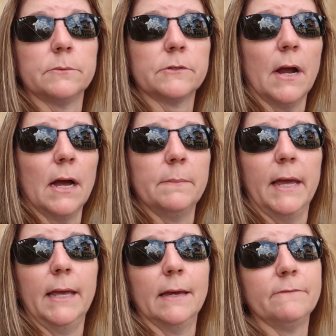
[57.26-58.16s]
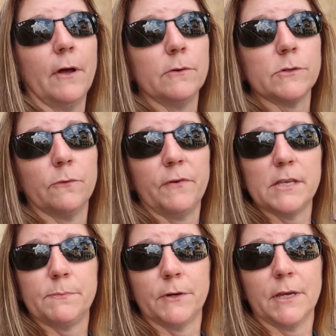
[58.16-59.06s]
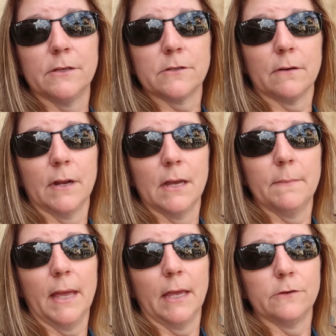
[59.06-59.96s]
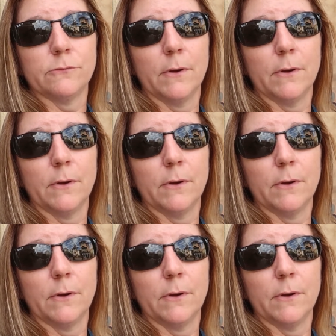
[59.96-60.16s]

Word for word: subscribe, and follow us on Facebook, Instagram, and